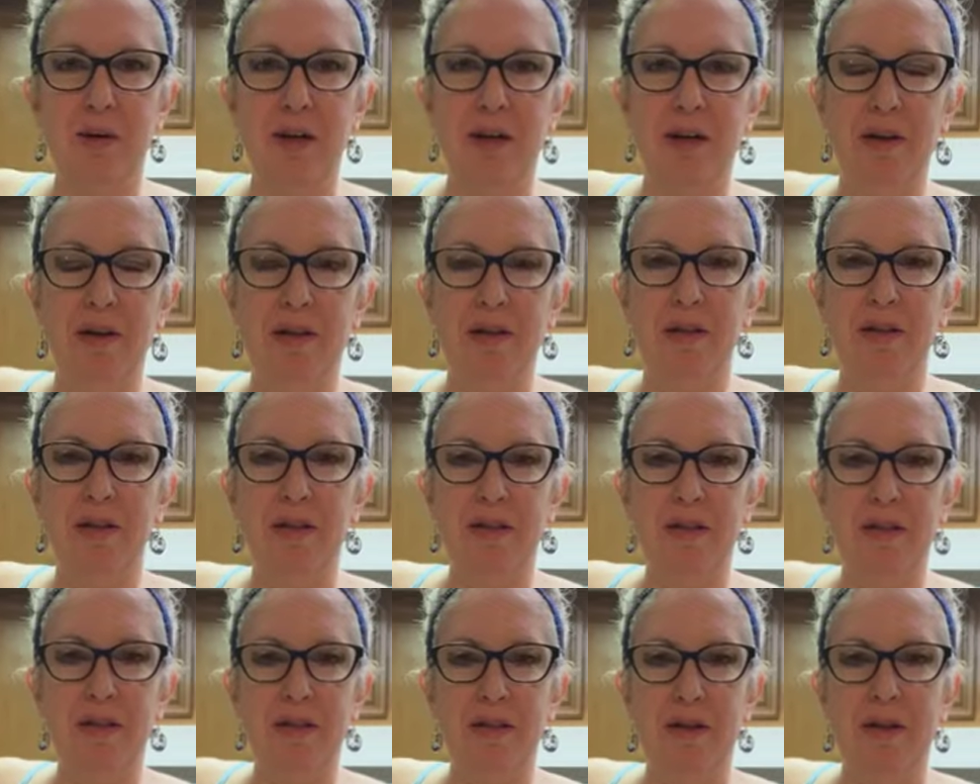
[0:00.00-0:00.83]

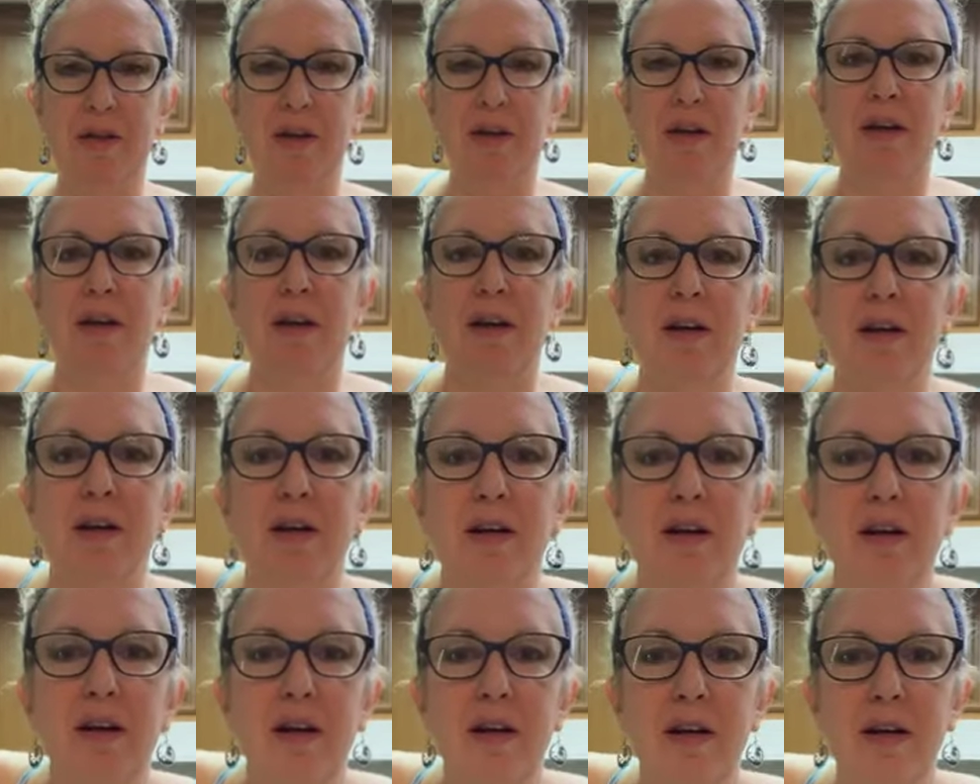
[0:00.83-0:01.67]
with,
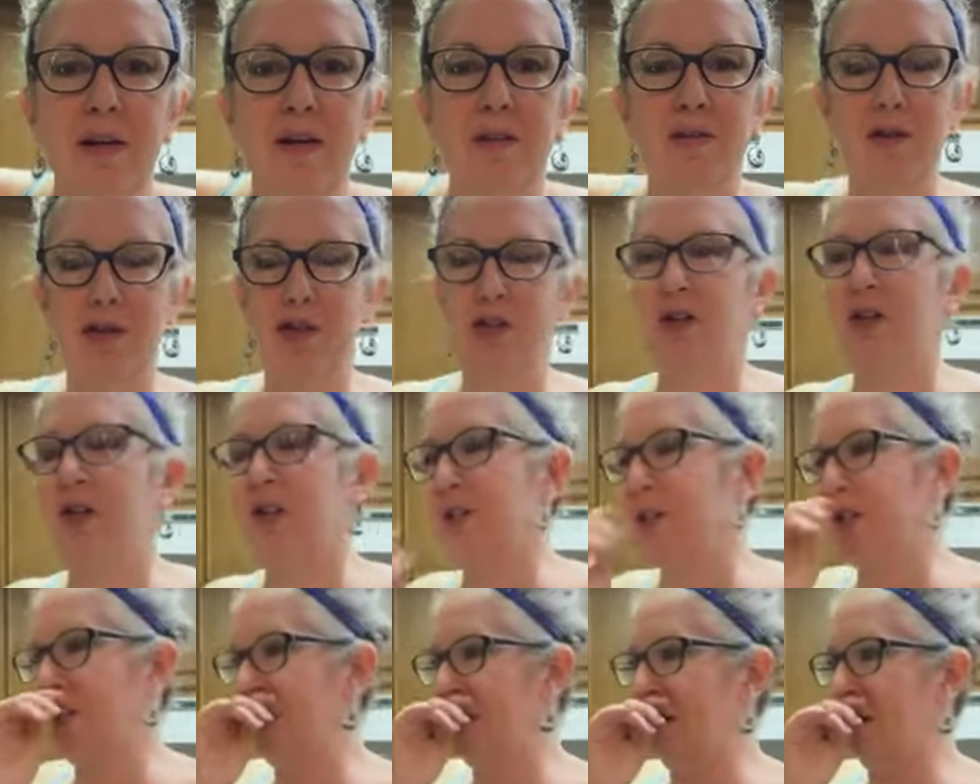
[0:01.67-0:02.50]
or should
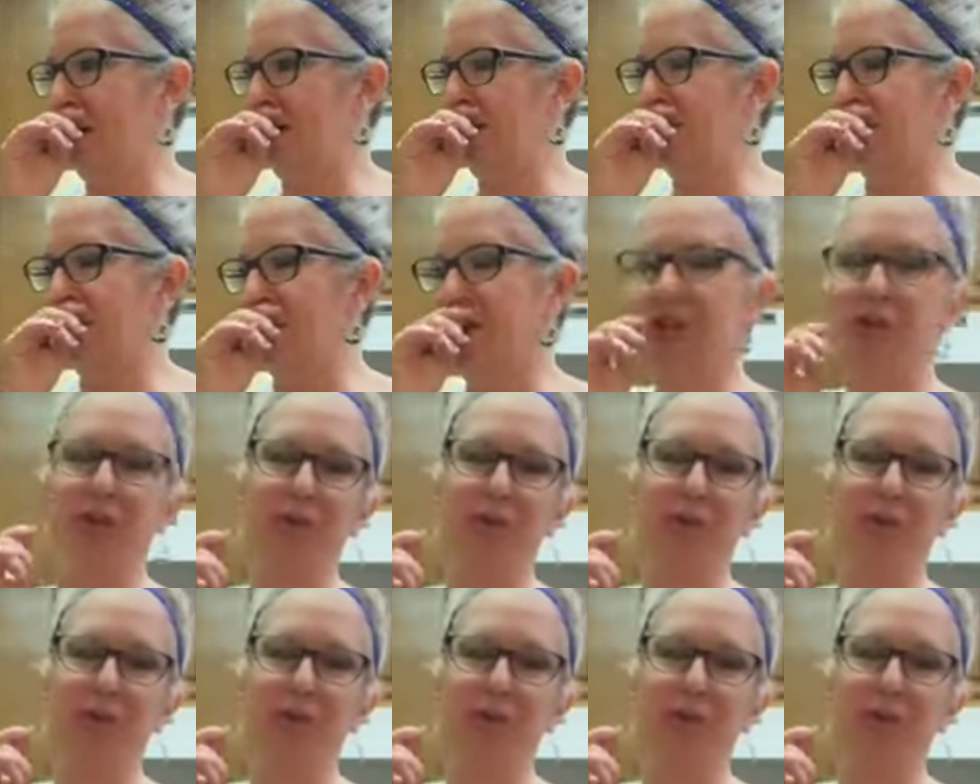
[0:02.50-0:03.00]
I say